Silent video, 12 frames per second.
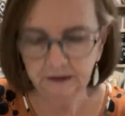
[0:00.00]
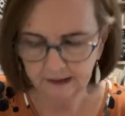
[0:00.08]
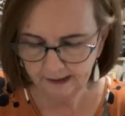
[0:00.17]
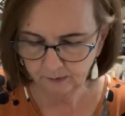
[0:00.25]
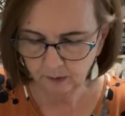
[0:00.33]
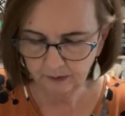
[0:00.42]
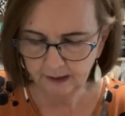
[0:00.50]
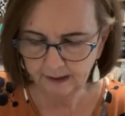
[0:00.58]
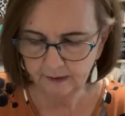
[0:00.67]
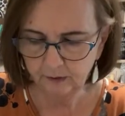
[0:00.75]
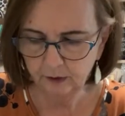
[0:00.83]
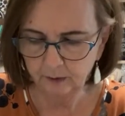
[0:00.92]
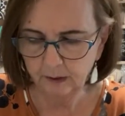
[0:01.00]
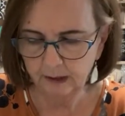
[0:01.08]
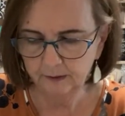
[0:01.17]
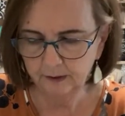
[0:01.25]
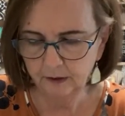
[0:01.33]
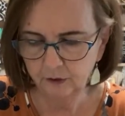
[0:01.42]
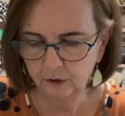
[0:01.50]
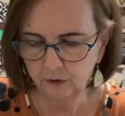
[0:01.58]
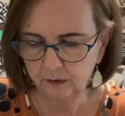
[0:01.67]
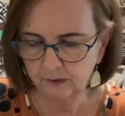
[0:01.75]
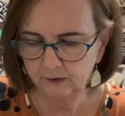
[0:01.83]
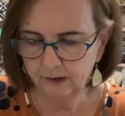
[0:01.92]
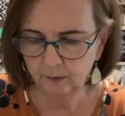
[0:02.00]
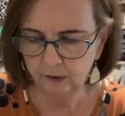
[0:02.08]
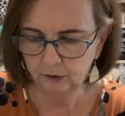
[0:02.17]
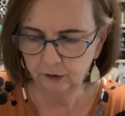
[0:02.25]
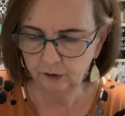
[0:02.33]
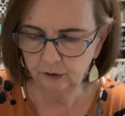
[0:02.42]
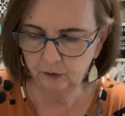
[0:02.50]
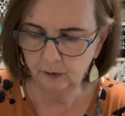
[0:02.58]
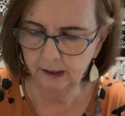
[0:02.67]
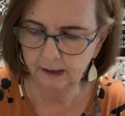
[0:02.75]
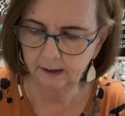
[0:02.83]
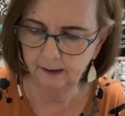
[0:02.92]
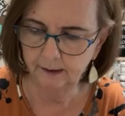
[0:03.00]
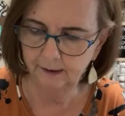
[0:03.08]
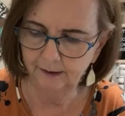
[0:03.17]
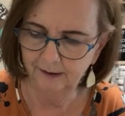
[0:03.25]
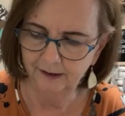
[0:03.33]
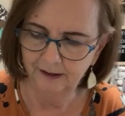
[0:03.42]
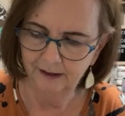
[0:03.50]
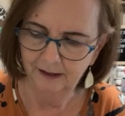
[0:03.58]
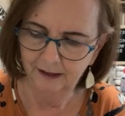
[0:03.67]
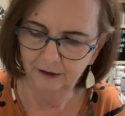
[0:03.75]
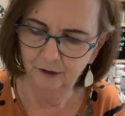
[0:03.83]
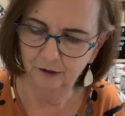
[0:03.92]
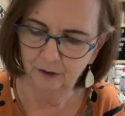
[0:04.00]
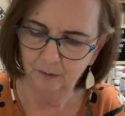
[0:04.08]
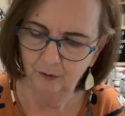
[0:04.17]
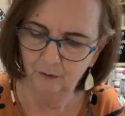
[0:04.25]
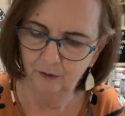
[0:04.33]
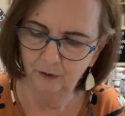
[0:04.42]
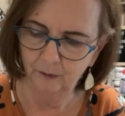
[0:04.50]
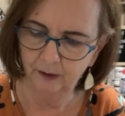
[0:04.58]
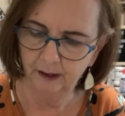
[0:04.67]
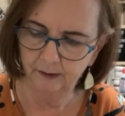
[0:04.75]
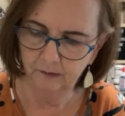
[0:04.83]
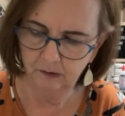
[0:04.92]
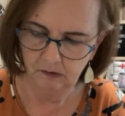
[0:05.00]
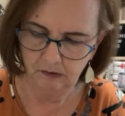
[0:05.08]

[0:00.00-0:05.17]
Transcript: That's one thing that's good about these. You can see what you're doing and you can move it around.